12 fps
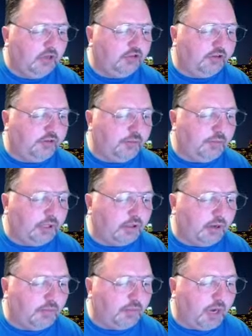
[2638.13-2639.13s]
Jesse Miller
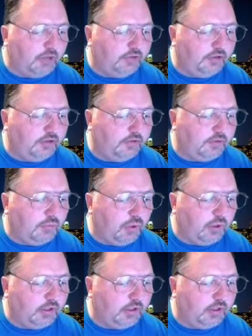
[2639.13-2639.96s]
Unboxings and more,